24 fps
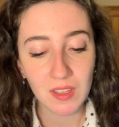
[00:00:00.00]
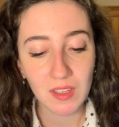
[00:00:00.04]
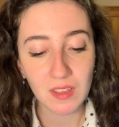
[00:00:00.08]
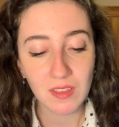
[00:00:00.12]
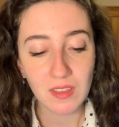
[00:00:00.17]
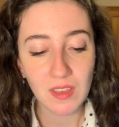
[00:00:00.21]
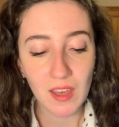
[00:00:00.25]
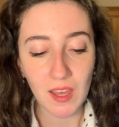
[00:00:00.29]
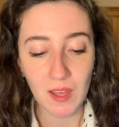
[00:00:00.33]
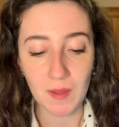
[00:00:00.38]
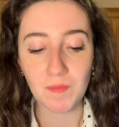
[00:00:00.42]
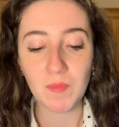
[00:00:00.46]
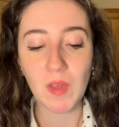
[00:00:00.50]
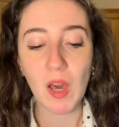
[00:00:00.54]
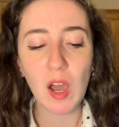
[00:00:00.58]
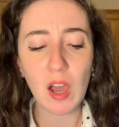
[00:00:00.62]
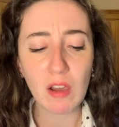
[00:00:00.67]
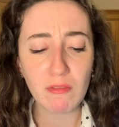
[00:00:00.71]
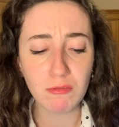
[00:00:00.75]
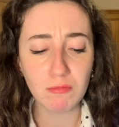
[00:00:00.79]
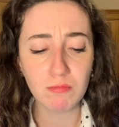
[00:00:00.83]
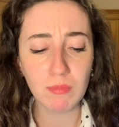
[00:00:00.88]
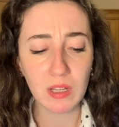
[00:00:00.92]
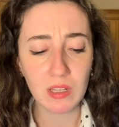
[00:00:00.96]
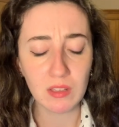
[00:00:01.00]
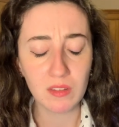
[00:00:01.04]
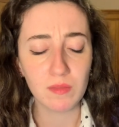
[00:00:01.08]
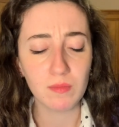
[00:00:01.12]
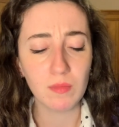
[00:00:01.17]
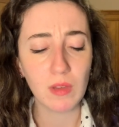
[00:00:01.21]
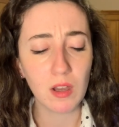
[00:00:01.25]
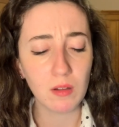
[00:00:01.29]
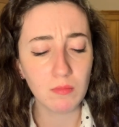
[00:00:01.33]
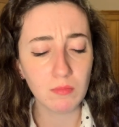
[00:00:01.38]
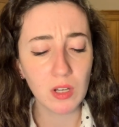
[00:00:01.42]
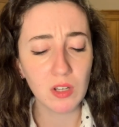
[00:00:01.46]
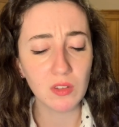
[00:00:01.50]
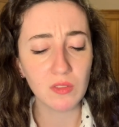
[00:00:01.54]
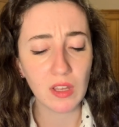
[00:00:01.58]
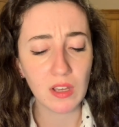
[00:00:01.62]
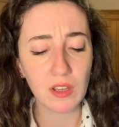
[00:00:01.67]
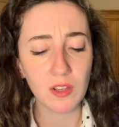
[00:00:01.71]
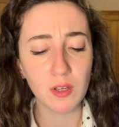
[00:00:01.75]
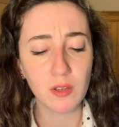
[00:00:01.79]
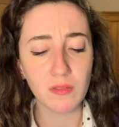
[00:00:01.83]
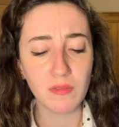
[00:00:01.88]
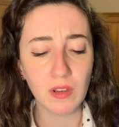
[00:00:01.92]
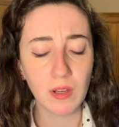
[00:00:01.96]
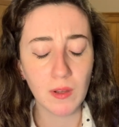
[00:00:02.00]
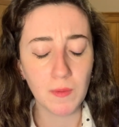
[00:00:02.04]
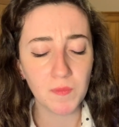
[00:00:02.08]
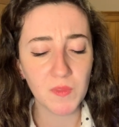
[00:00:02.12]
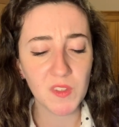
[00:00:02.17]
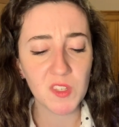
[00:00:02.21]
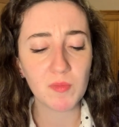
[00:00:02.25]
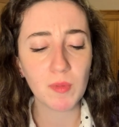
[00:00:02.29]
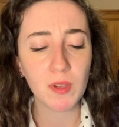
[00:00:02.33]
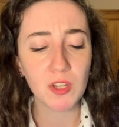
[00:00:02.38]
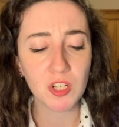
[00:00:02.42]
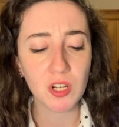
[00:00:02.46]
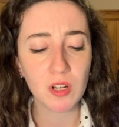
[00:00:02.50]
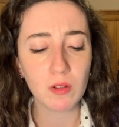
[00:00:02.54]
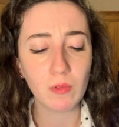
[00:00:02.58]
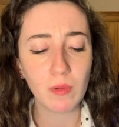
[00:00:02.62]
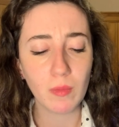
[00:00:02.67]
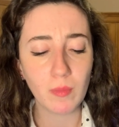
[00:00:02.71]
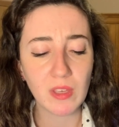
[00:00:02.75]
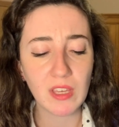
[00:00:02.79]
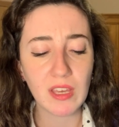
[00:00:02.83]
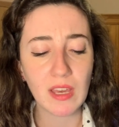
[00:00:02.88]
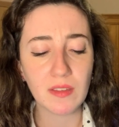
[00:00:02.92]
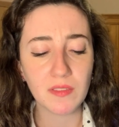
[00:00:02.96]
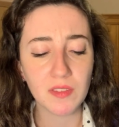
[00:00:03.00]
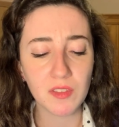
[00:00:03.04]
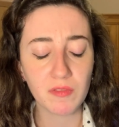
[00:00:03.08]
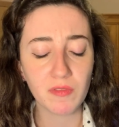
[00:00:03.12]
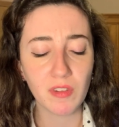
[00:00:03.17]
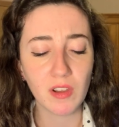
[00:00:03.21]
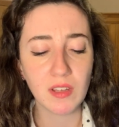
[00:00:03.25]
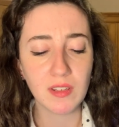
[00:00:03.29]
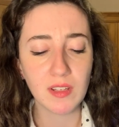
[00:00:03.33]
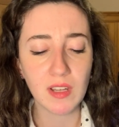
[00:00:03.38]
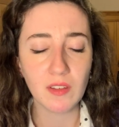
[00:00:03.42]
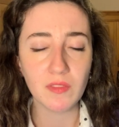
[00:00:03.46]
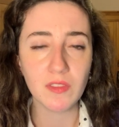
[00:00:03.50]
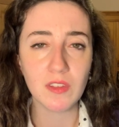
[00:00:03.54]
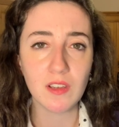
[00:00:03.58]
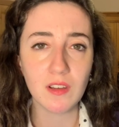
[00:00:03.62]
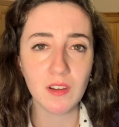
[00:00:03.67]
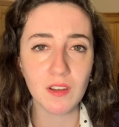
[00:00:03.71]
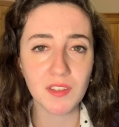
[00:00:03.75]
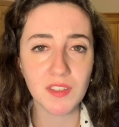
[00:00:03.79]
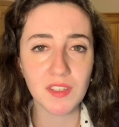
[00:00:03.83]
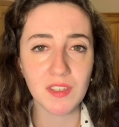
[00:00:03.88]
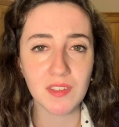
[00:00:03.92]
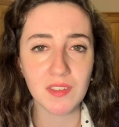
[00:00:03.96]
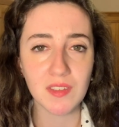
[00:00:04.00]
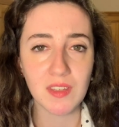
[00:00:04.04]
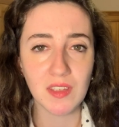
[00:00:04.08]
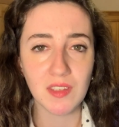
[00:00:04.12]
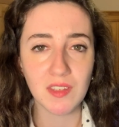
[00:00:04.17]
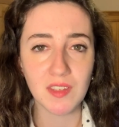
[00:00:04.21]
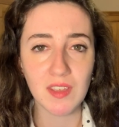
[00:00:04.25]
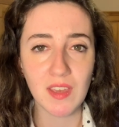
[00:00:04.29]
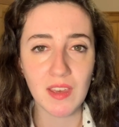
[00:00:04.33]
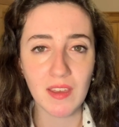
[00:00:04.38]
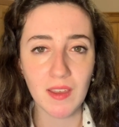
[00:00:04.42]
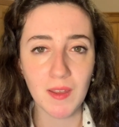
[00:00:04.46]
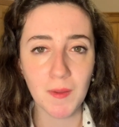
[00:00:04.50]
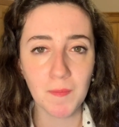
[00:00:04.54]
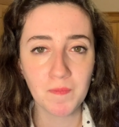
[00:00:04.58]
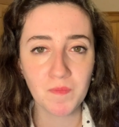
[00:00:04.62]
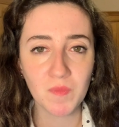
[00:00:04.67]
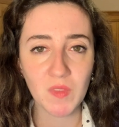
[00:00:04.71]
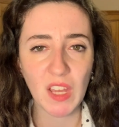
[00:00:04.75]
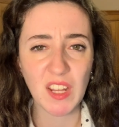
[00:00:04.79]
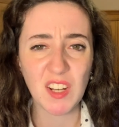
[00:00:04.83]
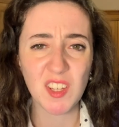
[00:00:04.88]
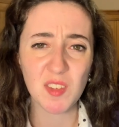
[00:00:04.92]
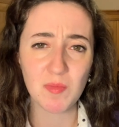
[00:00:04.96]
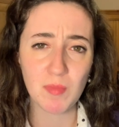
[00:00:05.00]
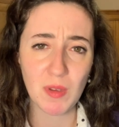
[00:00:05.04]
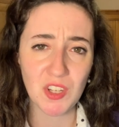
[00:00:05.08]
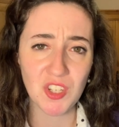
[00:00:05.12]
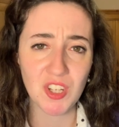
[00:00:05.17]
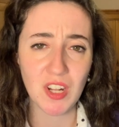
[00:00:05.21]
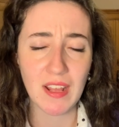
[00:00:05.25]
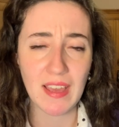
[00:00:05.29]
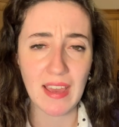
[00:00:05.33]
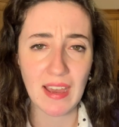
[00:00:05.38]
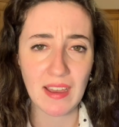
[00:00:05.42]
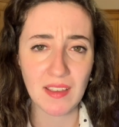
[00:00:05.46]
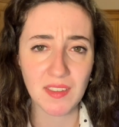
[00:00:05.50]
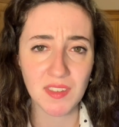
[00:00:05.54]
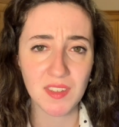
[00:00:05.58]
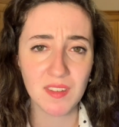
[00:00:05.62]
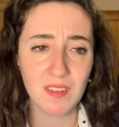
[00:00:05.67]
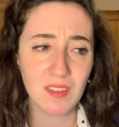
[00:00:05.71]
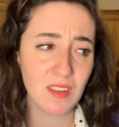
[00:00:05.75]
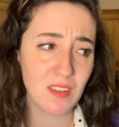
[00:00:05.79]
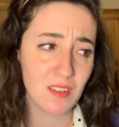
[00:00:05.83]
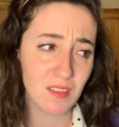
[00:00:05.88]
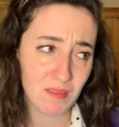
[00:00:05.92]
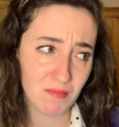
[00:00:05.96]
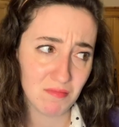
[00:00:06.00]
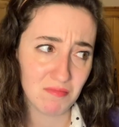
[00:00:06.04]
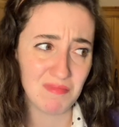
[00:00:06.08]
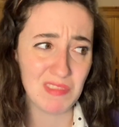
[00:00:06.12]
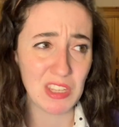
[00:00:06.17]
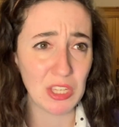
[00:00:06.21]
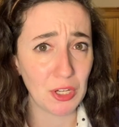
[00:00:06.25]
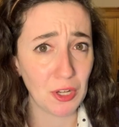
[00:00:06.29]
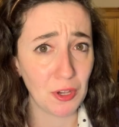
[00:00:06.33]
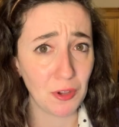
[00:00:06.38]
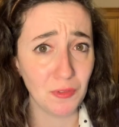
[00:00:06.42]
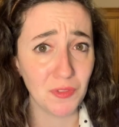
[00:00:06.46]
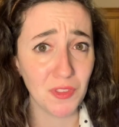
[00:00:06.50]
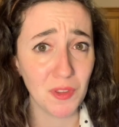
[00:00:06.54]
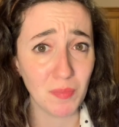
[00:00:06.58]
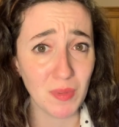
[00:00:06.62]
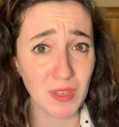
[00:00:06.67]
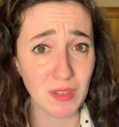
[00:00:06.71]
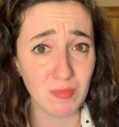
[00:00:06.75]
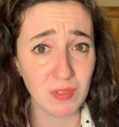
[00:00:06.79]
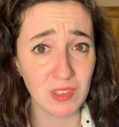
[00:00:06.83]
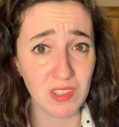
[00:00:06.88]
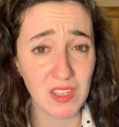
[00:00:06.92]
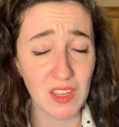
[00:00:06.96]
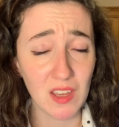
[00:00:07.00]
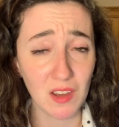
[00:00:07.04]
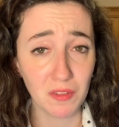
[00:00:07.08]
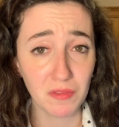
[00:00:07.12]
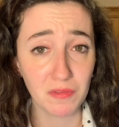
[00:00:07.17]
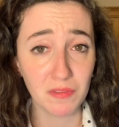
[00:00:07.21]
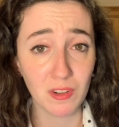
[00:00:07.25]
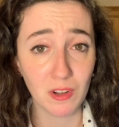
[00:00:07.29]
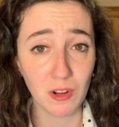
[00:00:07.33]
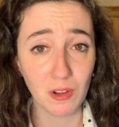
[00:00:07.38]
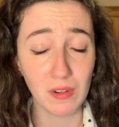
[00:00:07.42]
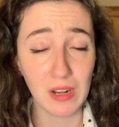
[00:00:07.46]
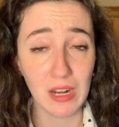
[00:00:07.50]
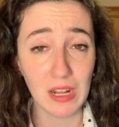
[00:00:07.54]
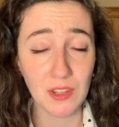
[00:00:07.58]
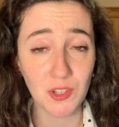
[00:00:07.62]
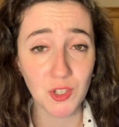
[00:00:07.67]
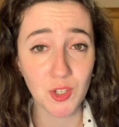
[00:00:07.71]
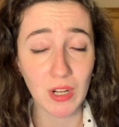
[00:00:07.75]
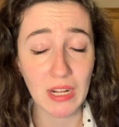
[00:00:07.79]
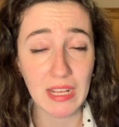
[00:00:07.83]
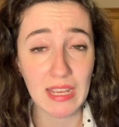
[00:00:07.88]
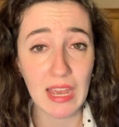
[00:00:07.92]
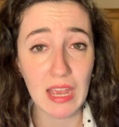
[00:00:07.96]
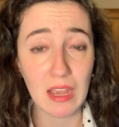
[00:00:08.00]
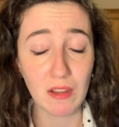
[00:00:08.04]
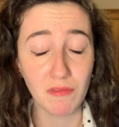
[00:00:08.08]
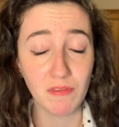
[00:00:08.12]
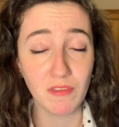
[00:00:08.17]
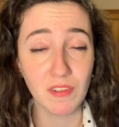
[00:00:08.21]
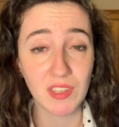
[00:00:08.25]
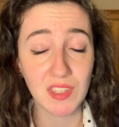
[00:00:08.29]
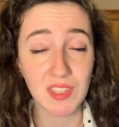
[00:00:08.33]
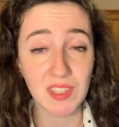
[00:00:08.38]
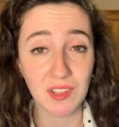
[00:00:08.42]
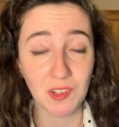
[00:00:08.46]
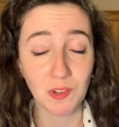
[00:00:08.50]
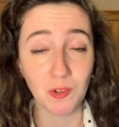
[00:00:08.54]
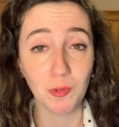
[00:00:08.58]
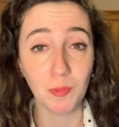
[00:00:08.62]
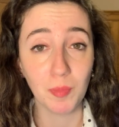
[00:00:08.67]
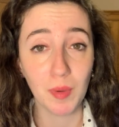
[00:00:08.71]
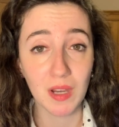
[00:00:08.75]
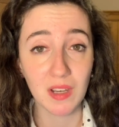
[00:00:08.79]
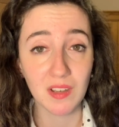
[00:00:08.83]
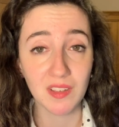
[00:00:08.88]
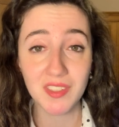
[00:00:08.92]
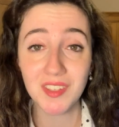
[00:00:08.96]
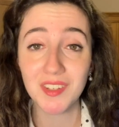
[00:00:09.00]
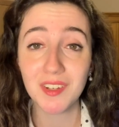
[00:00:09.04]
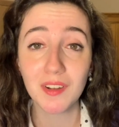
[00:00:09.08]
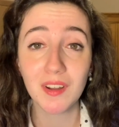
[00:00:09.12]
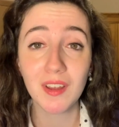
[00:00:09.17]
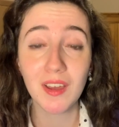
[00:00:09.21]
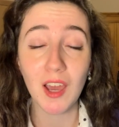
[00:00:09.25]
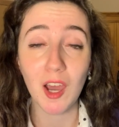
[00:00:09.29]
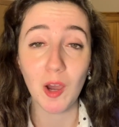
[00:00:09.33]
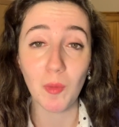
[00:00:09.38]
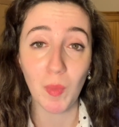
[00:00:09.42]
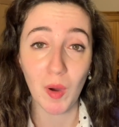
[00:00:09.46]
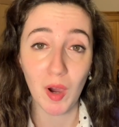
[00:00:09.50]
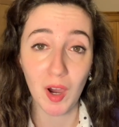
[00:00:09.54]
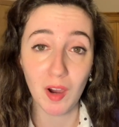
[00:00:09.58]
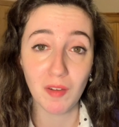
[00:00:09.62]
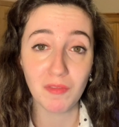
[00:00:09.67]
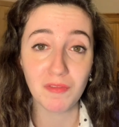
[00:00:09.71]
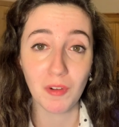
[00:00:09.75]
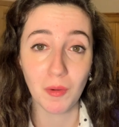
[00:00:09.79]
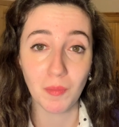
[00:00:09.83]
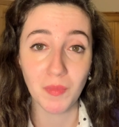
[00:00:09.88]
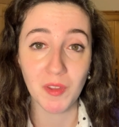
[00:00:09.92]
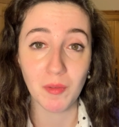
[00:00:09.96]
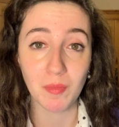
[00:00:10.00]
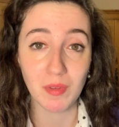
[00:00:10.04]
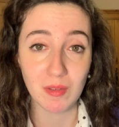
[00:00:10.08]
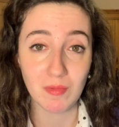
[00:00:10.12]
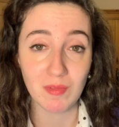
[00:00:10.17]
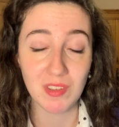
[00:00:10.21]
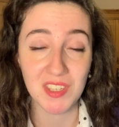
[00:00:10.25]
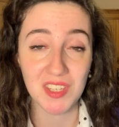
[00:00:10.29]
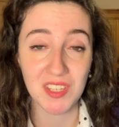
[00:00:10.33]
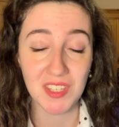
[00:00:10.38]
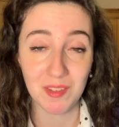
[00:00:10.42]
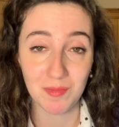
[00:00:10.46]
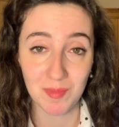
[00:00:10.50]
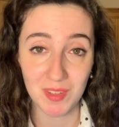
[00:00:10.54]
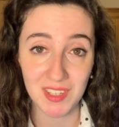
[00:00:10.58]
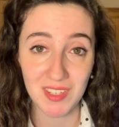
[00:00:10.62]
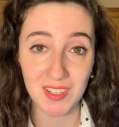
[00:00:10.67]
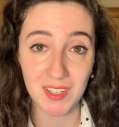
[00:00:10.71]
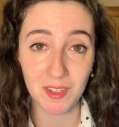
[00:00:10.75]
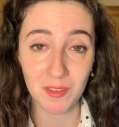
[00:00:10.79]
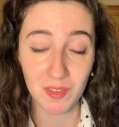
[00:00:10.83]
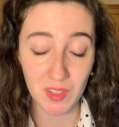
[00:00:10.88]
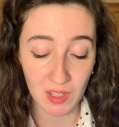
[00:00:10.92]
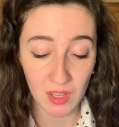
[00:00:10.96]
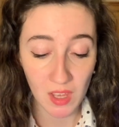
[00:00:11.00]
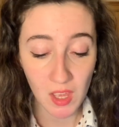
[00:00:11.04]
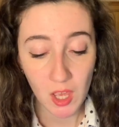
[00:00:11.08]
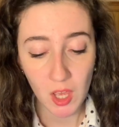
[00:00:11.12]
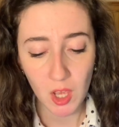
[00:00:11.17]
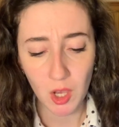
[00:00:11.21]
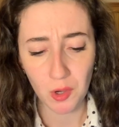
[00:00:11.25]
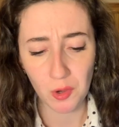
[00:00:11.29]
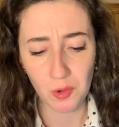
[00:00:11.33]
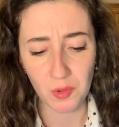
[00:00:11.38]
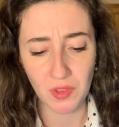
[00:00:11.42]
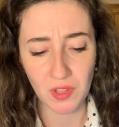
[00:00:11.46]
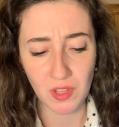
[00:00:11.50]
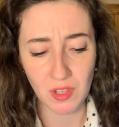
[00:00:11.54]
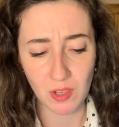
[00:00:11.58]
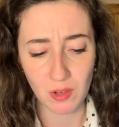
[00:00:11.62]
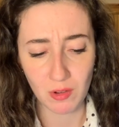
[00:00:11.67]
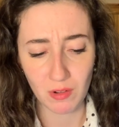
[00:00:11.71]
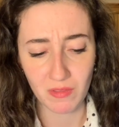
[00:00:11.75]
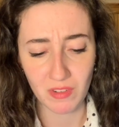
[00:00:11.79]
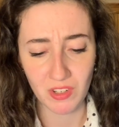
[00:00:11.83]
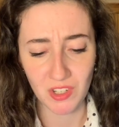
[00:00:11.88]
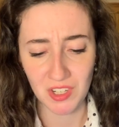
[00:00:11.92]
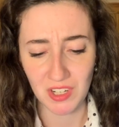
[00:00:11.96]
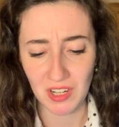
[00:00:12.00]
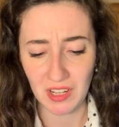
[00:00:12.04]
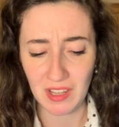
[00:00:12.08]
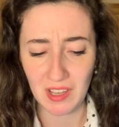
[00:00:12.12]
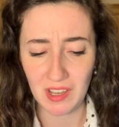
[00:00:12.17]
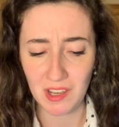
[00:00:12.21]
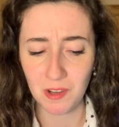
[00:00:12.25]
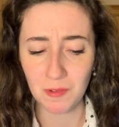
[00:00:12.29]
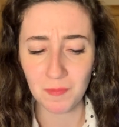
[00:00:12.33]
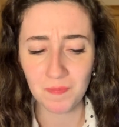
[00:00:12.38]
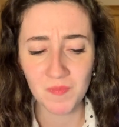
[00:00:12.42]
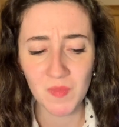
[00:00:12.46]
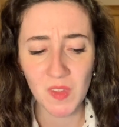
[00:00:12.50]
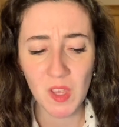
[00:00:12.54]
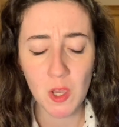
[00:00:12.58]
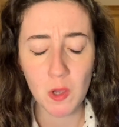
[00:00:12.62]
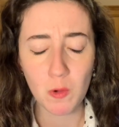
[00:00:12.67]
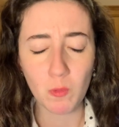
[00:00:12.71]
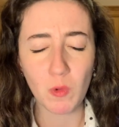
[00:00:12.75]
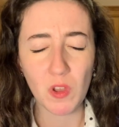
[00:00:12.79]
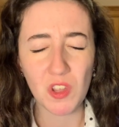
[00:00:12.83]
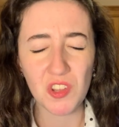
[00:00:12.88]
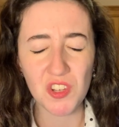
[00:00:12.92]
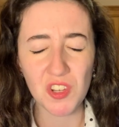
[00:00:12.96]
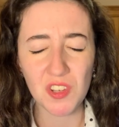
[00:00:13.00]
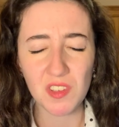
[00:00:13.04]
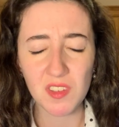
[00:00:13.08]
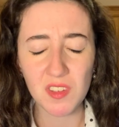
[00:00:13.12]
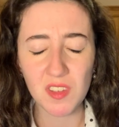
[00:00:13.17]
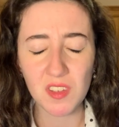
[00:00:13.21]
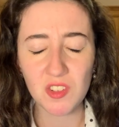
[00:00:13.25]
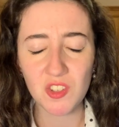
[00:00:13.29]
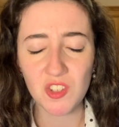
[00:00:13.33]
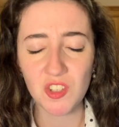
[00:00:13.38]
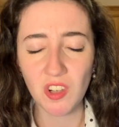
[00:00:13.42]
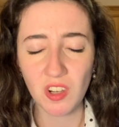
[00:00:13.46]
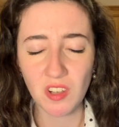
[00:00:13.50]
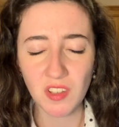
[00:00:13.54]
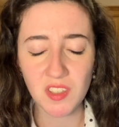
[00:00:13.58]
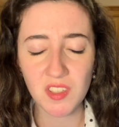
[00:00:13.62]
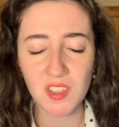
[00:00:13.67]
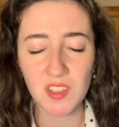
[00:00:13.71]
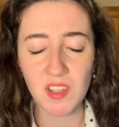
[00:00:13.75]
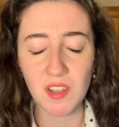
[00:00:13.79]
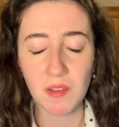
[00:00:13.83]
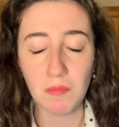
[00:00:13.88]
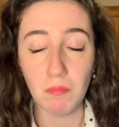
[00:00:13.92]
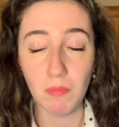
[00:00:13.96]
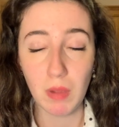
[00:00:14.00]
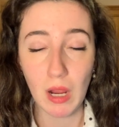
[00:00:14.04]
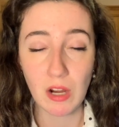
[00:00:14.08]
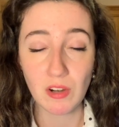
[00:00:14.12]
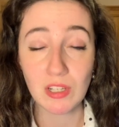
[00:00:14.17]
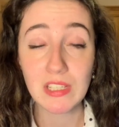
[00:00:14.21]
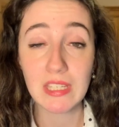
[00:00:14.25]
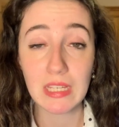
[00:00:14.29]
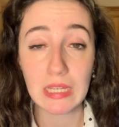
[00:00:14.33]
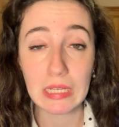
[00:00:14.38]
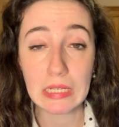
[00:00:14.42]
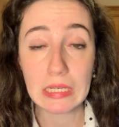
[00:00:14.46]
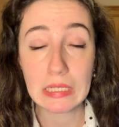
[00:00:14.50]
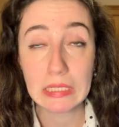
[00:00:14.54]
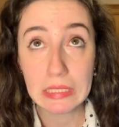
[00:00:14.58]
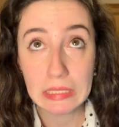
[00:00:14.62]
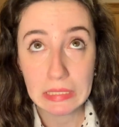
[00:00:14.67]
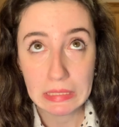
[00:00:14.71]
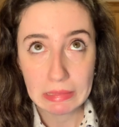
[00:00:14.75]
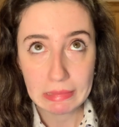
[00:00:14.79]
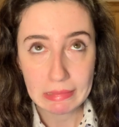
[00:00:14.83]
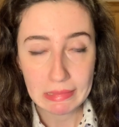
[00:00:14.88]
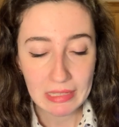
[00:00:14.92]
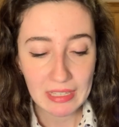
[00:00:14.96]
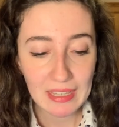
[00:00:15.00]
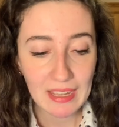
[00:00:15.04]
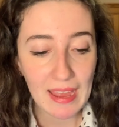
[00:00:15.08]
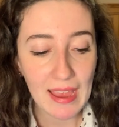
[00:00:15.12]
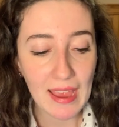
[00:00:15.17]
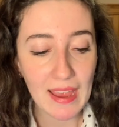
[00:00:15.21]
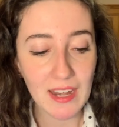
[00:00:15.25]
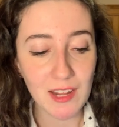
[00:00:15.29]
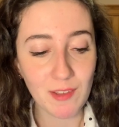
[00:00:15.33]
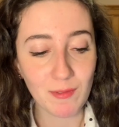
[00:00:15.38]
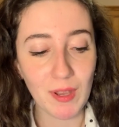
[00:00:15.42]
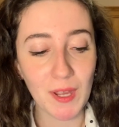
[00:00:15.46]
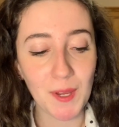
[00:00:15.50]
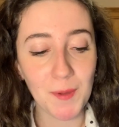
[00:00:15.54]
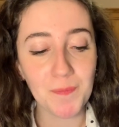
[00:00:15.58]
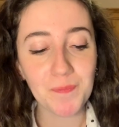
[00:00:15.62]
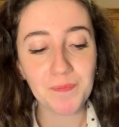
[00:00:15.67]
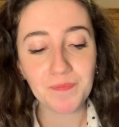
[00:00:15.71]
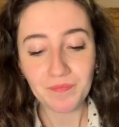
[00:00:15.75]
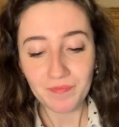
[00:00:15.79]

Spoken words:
yeah, I'll mull that over, especially when we get to find out the artist this year. And especially as, you know, the BBC unfollowed literally every single person apart from the BBC themselves on the Eurovision account, which is just embarrassing. Anyway,